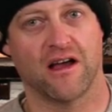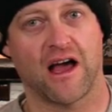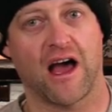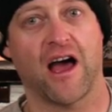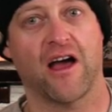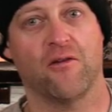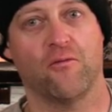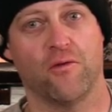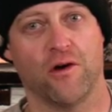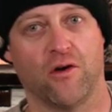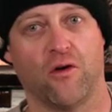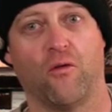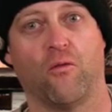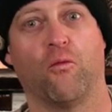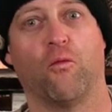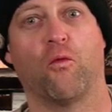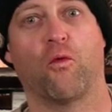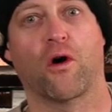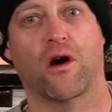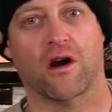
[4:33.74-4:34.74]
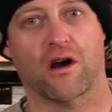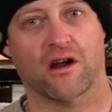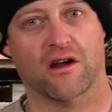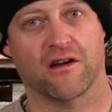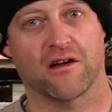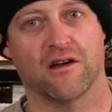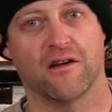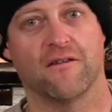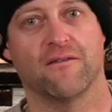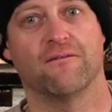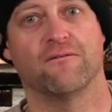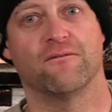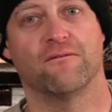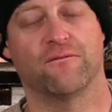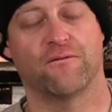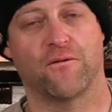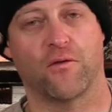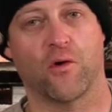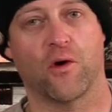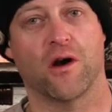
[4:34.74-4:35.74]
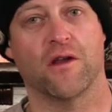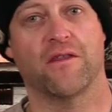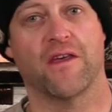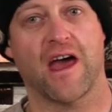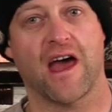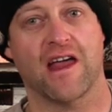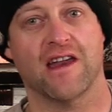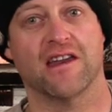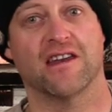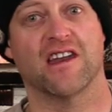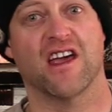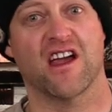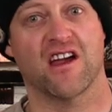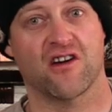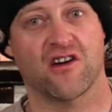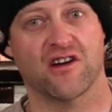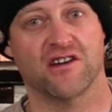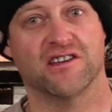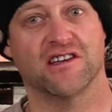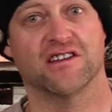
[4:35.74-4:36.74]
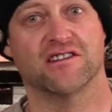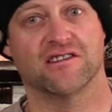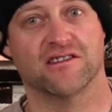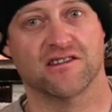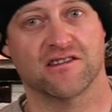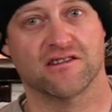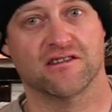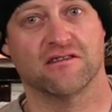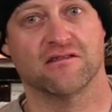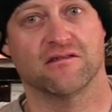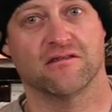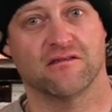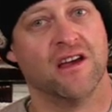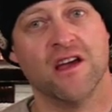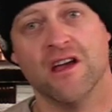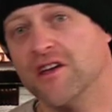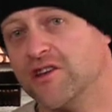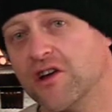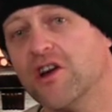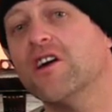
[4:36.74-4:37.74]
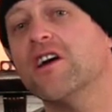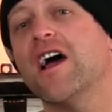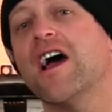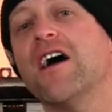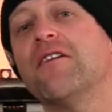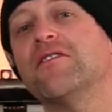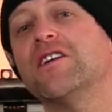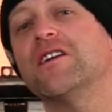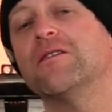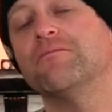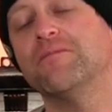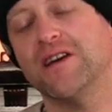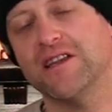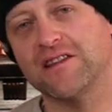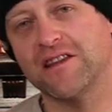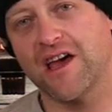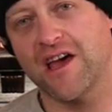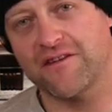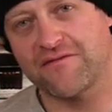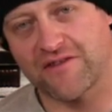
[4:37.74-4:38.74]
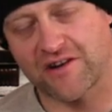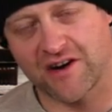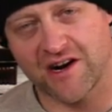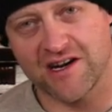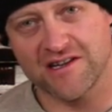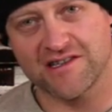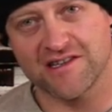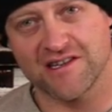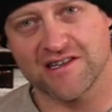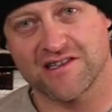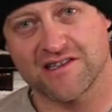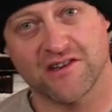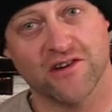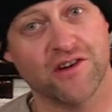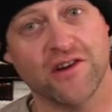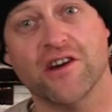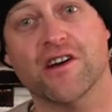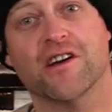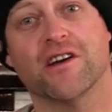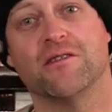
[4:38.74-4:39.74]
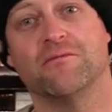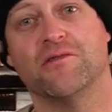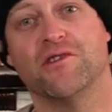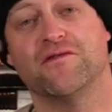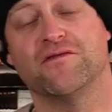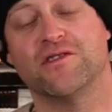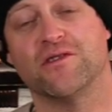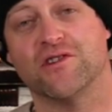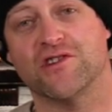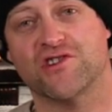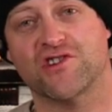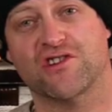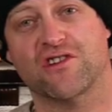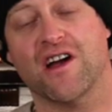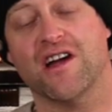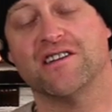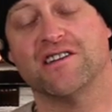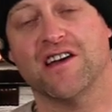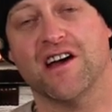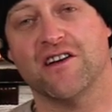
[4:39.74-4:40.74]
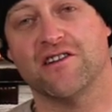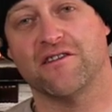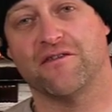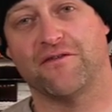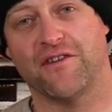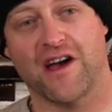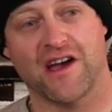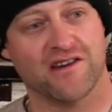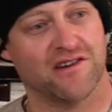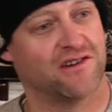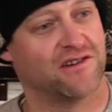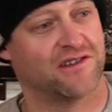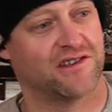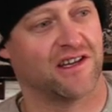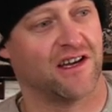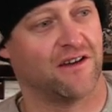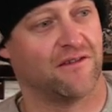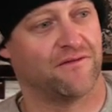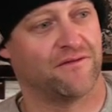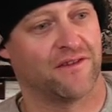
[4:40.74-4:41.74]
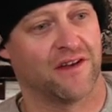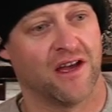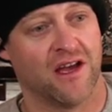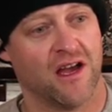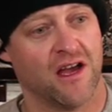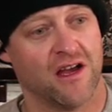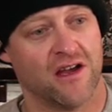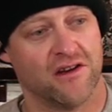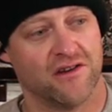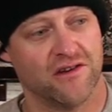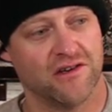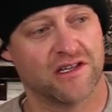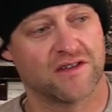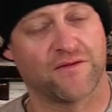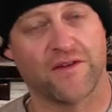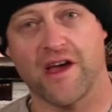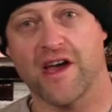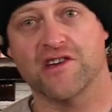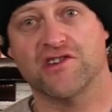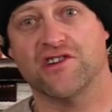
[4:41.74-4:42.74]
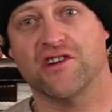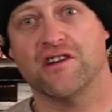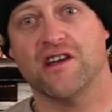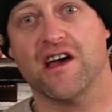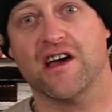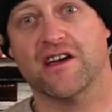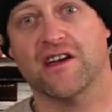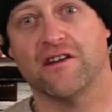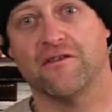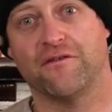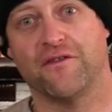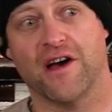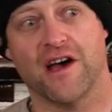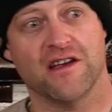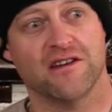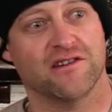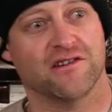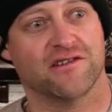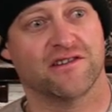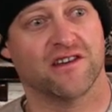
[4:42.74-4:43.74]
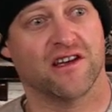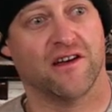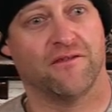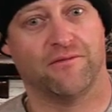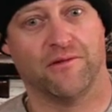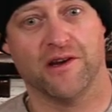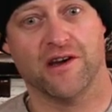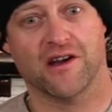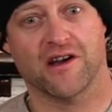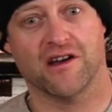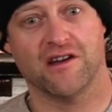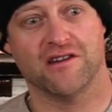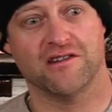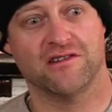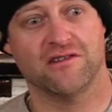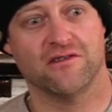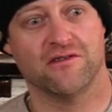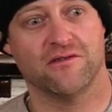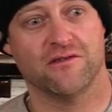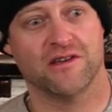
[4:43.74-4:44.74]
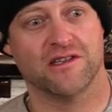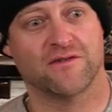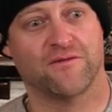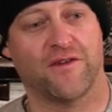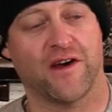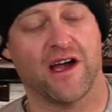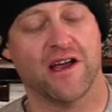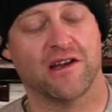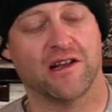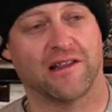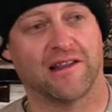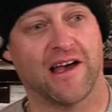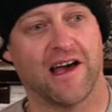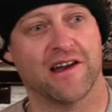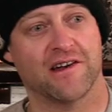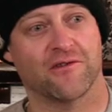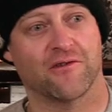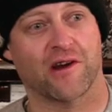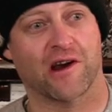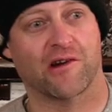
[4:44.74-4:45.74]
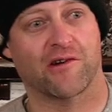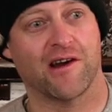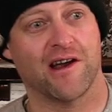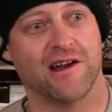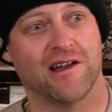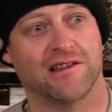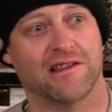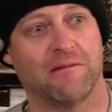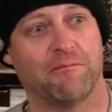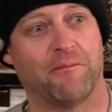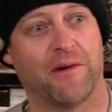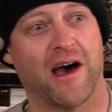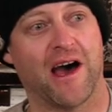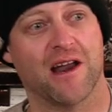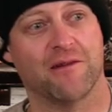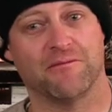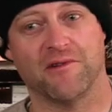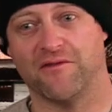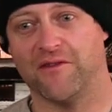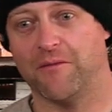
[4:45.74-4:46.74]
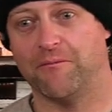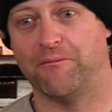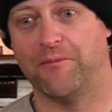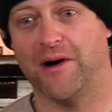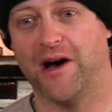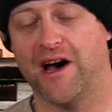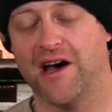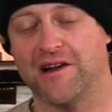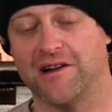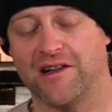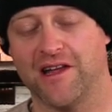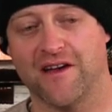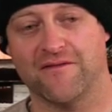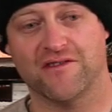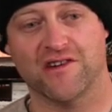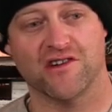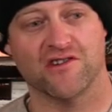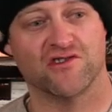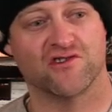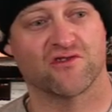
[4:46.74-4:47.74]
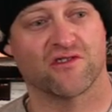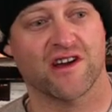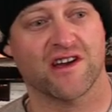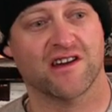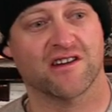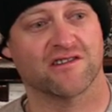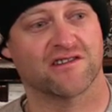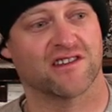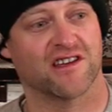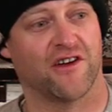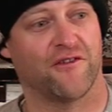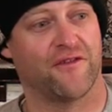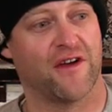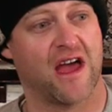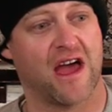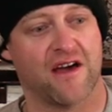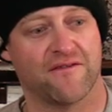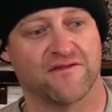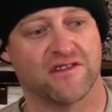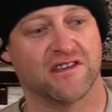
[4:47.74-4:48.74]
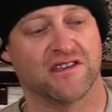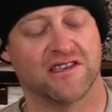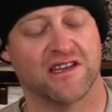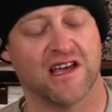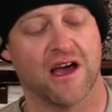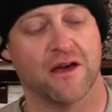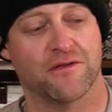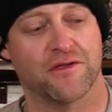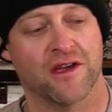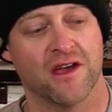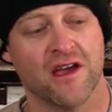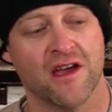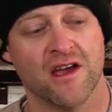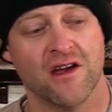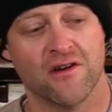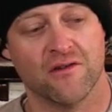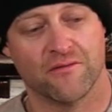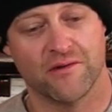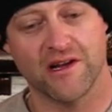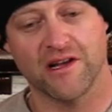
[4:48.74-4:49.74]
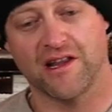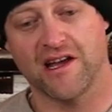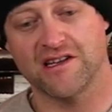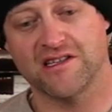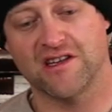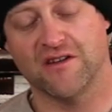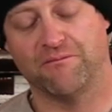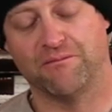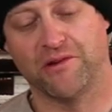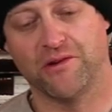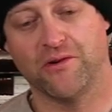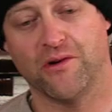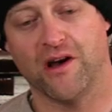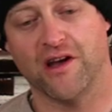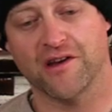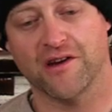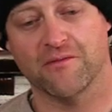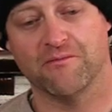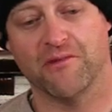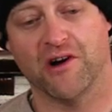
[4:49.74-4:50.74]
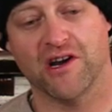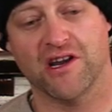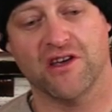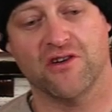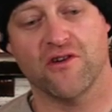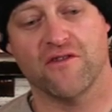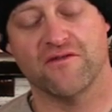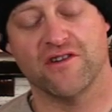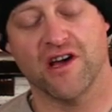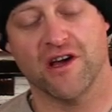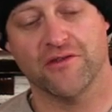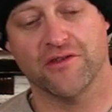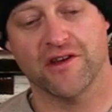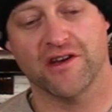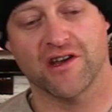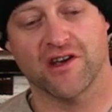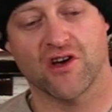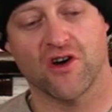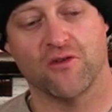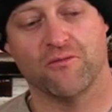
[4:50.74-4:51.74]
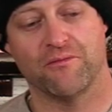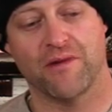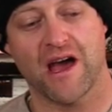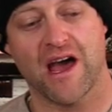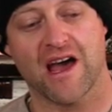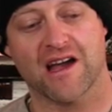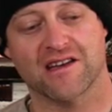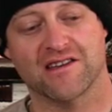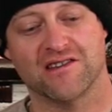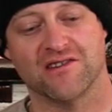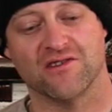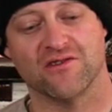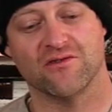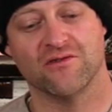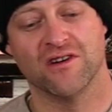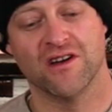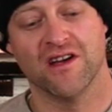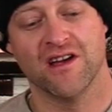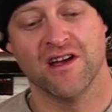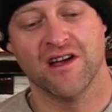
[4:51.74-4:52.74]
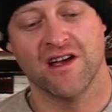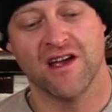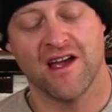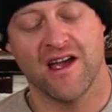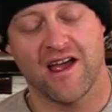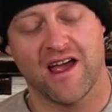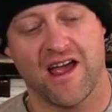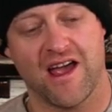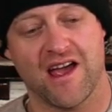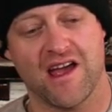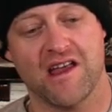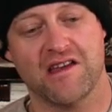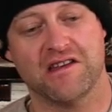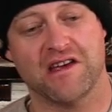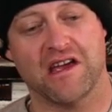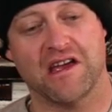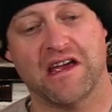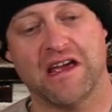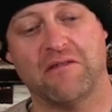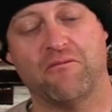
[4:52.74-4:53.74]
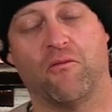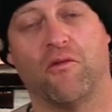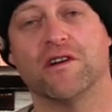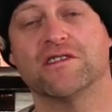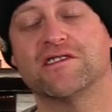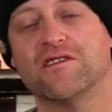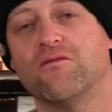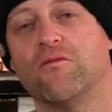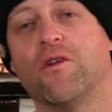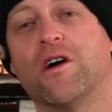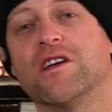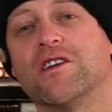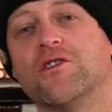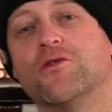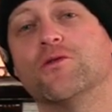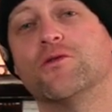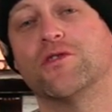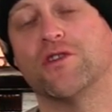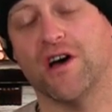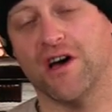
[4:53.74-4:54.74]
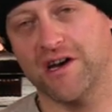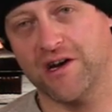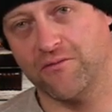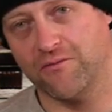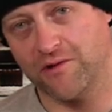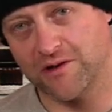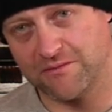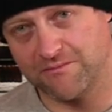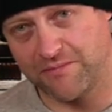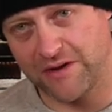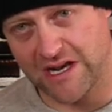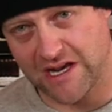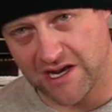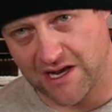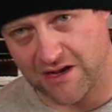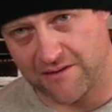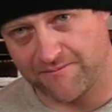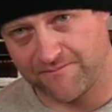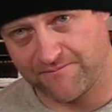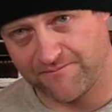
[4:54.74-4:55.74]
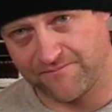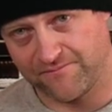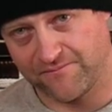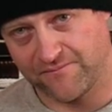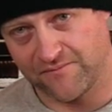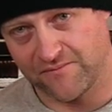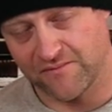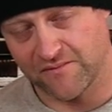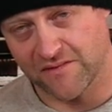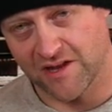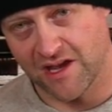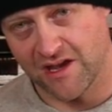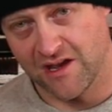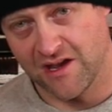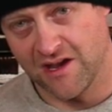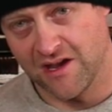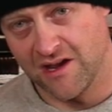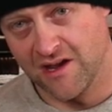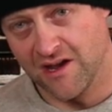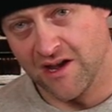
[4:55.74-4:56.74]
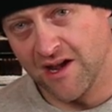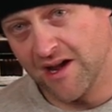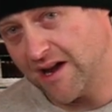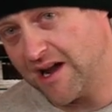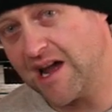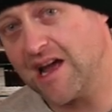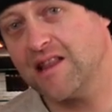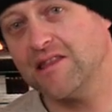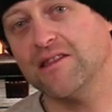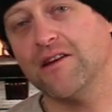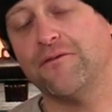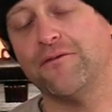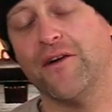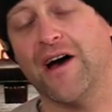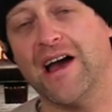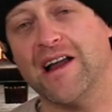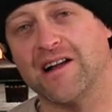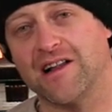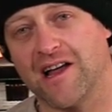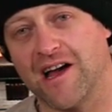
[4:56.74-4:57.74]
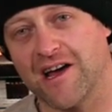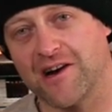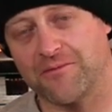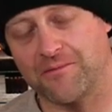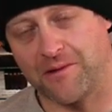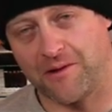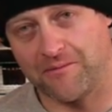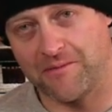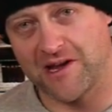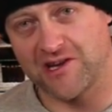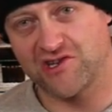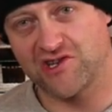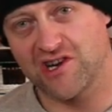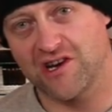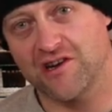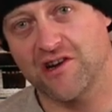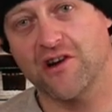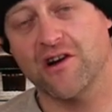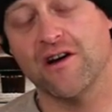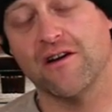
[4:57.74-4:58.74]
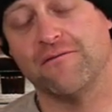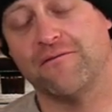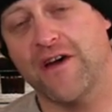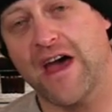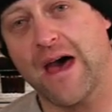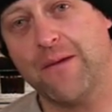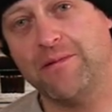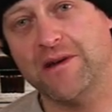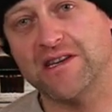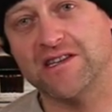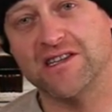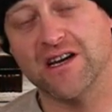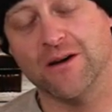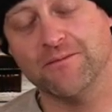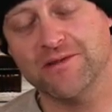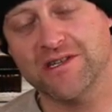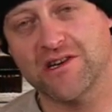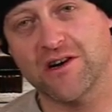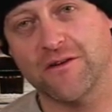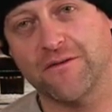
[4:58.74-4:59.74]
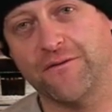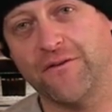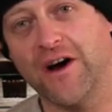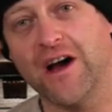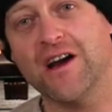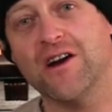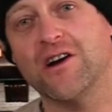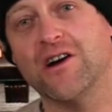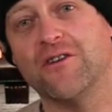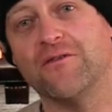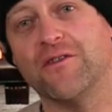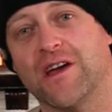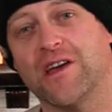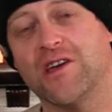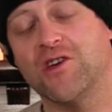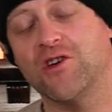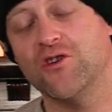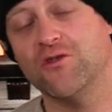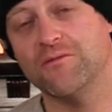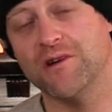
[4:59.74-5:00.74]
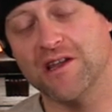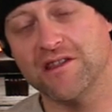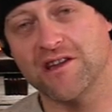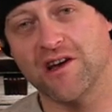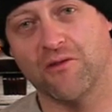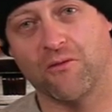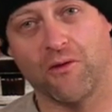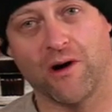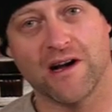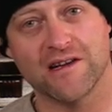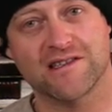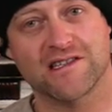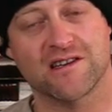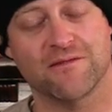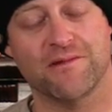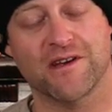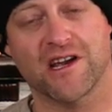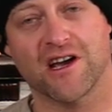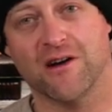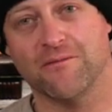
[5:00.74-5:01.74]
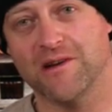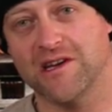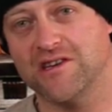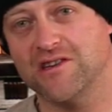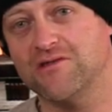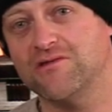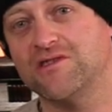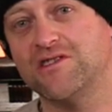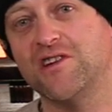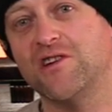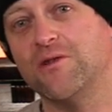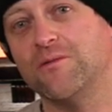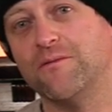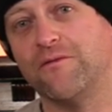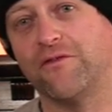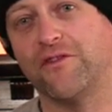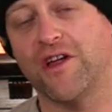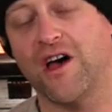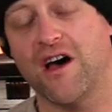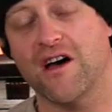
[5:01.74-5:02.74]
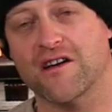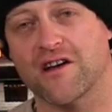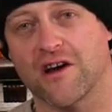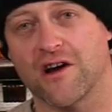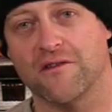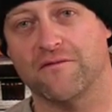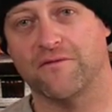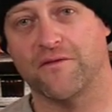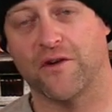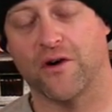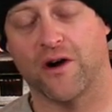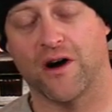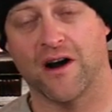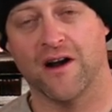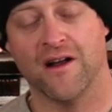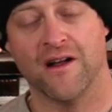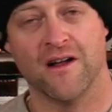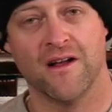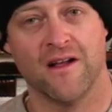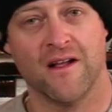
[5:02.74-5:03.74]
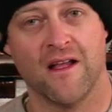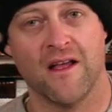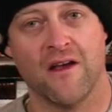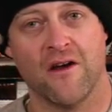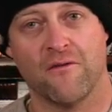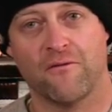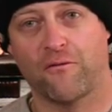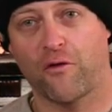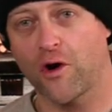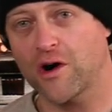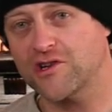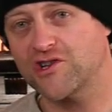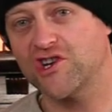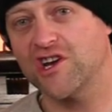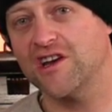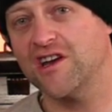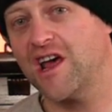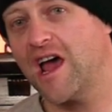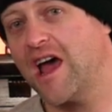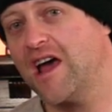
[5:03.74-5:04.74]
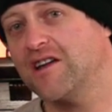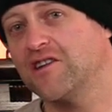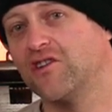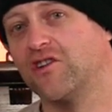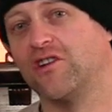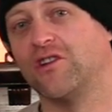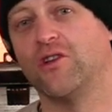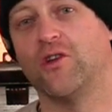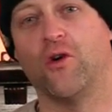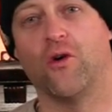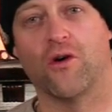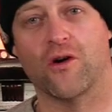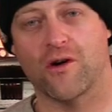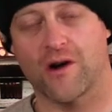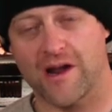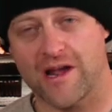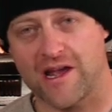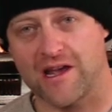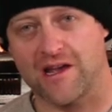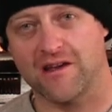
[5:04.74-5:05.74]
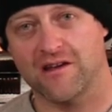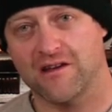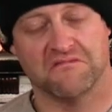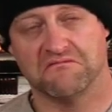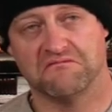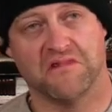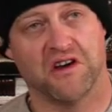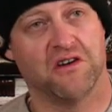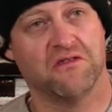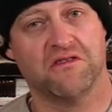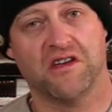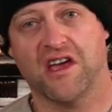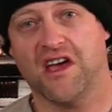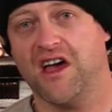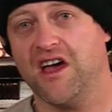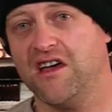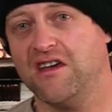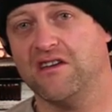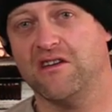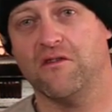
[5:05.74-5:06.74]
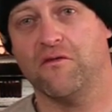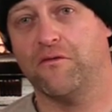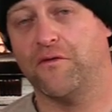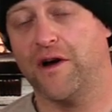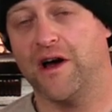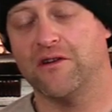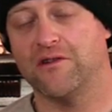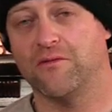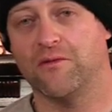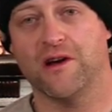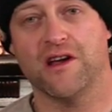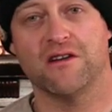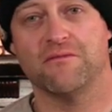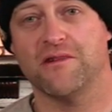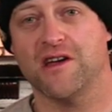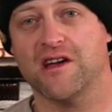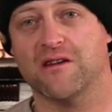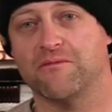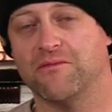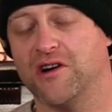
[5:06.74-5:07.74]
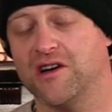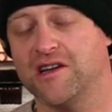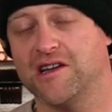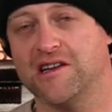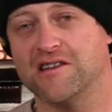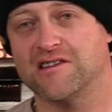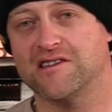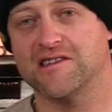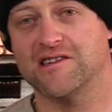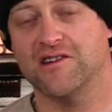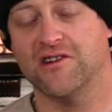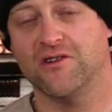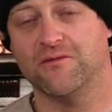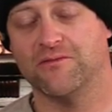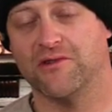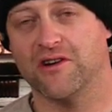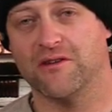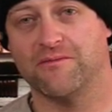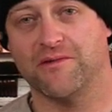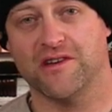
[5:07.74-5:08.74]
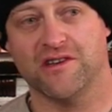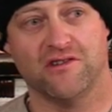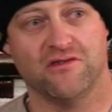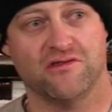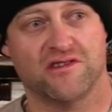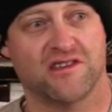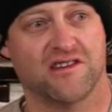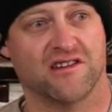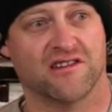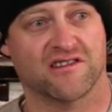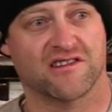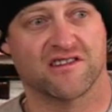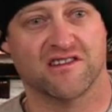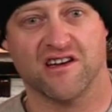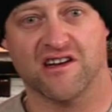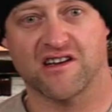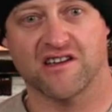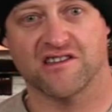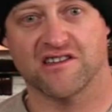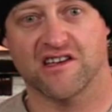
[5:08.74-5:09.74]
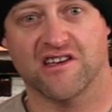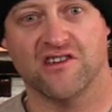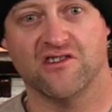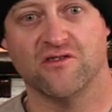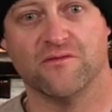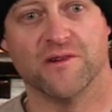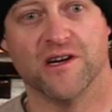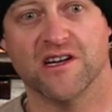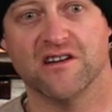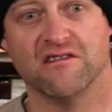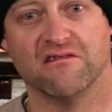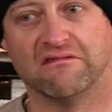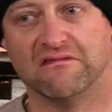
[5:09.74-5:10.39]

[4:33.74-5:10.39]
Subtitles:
I will work for that inheritance. You're having a midlife crisis, so you're gonna move to a shred town to find yourself. Newsflash, you're not gonna find yourself. What you're gonna do is find a lot of regret at the bottom of a bottle after you drink yourself half to death, realize you blew all your money, you have nothing to go back to, and it wasn't what you thought it would be. And the final honorable mention, you're a vapid dumpster fire human that wants to become a YouTube vlogger for fortune and glory. Okay, you found a way to make money in snowboard, but you still suck as a human.